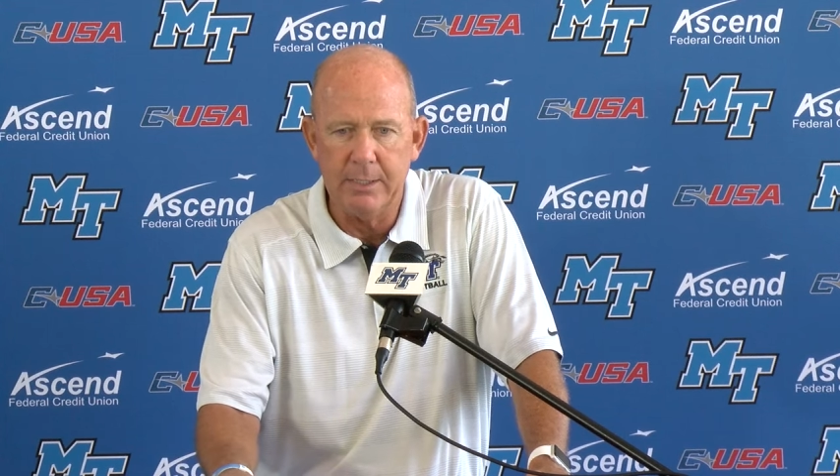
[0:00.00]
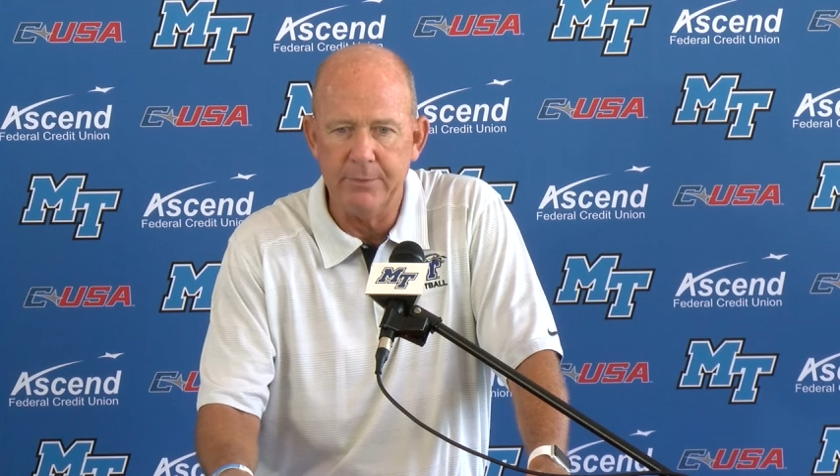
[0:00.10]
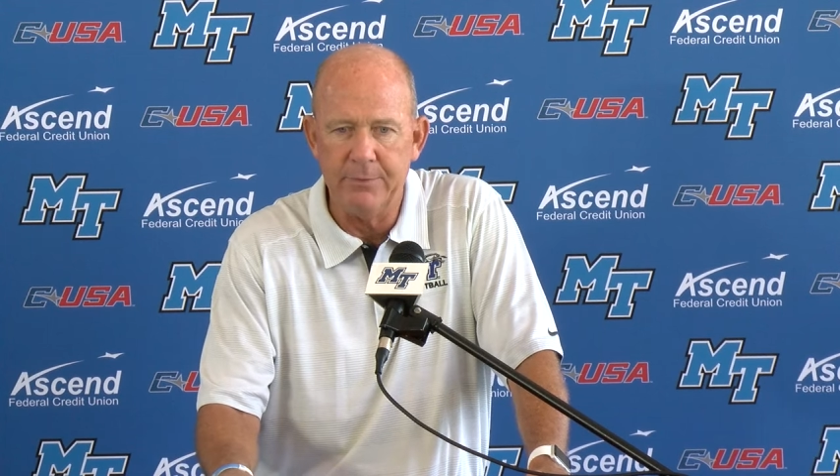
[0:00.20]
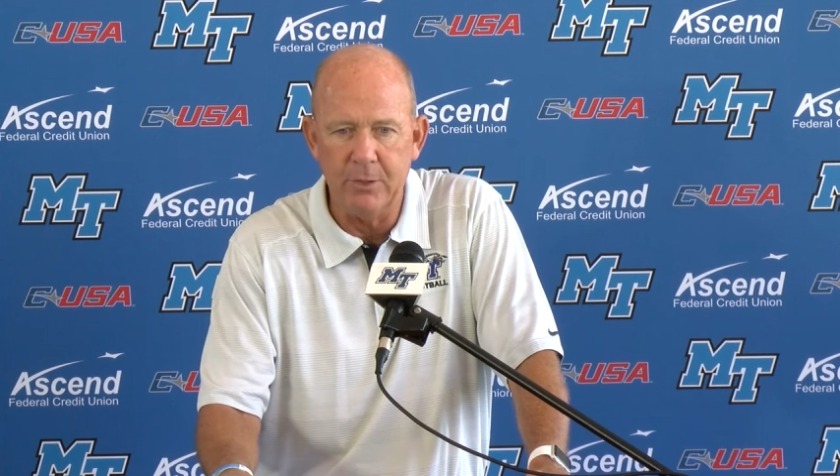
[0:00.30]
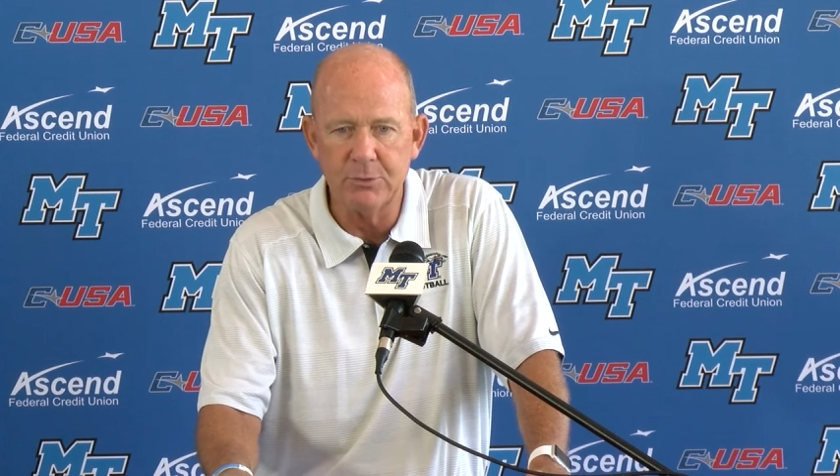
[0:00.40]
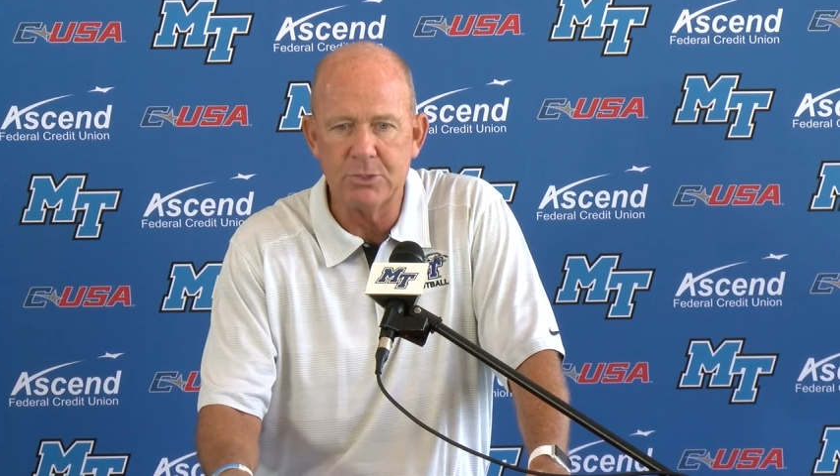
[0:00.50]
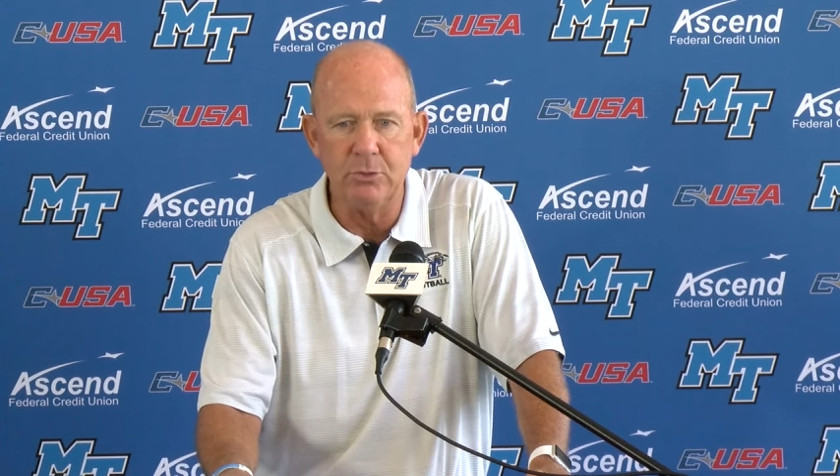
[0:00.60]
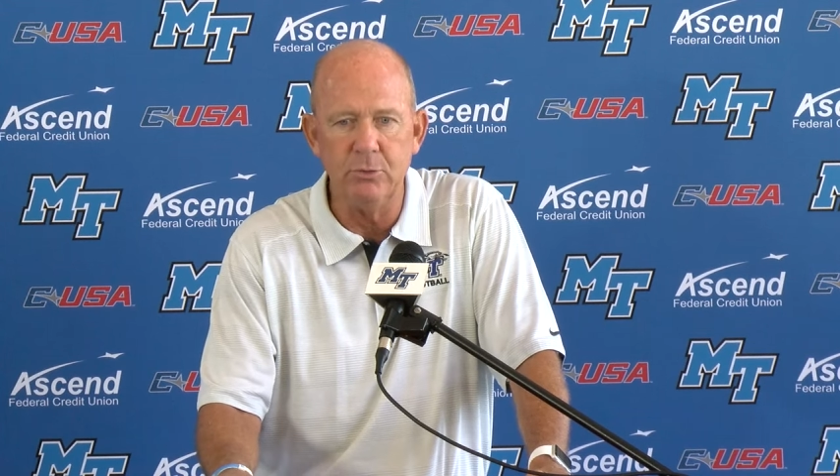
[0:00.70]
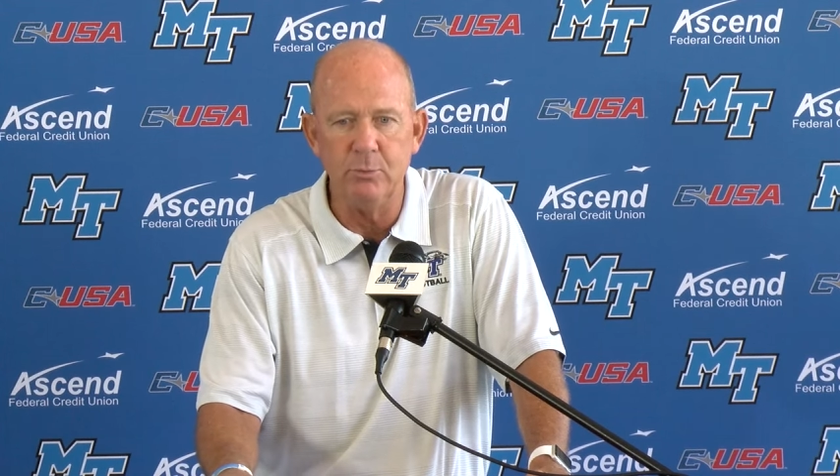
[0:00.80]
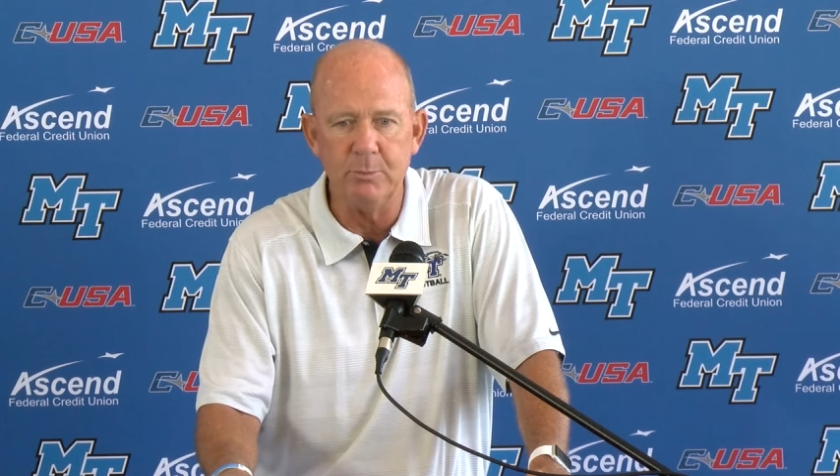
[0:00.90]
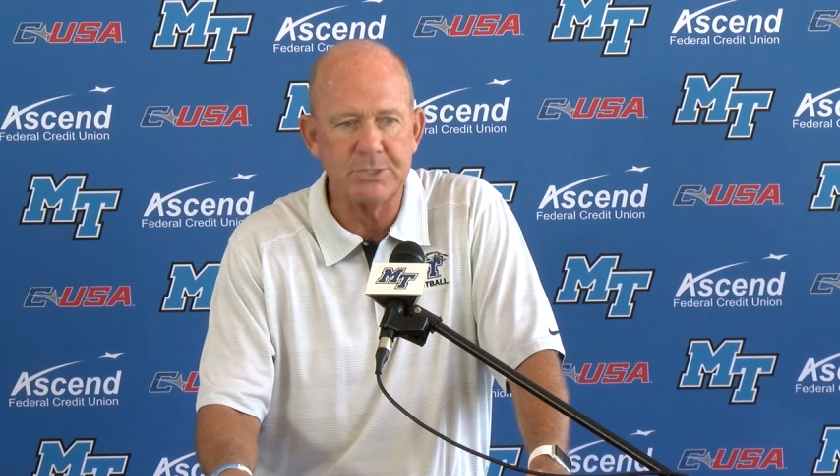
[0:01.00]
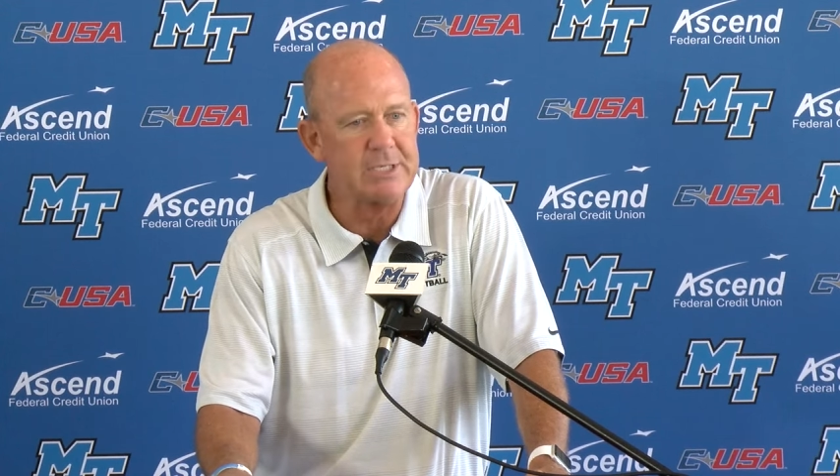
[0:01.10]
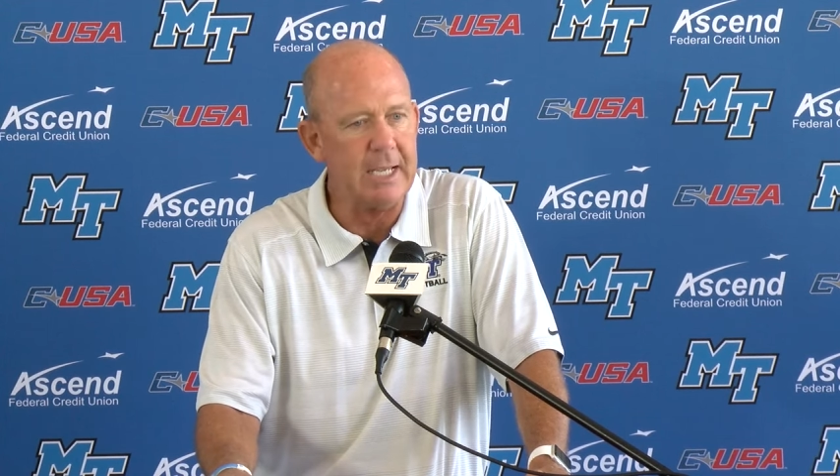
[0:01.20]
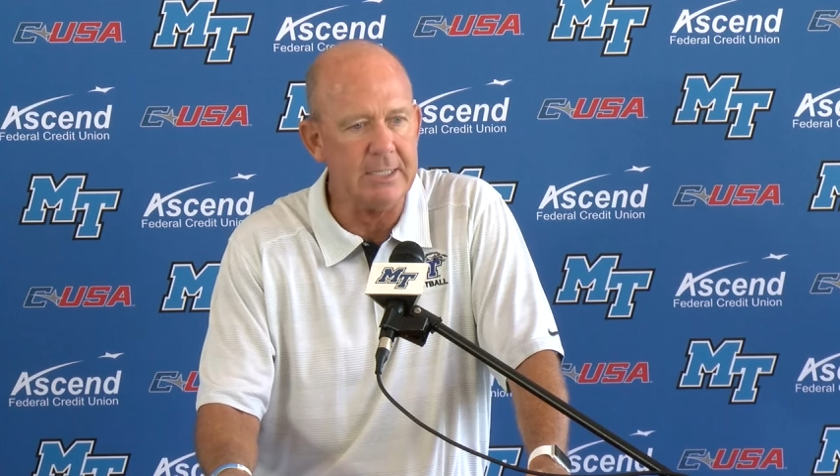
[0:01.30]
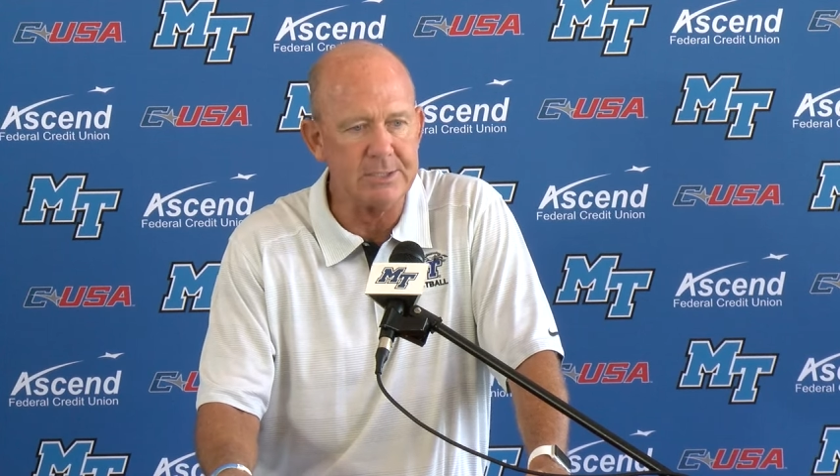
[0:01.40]
those two
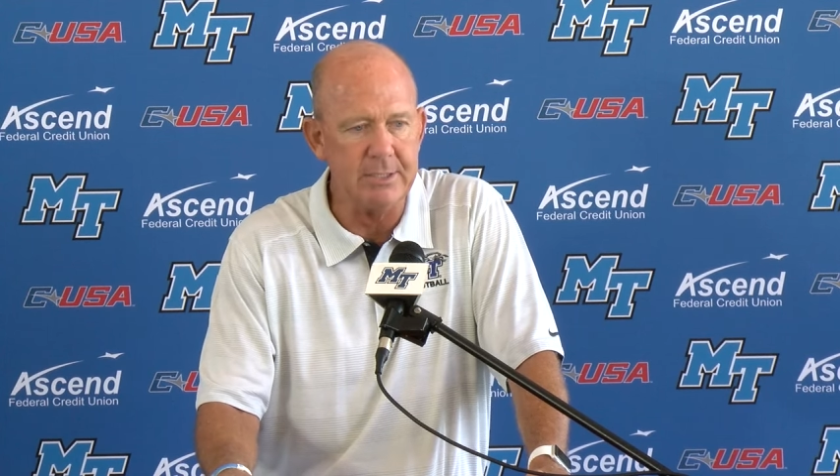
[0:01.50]
mistakes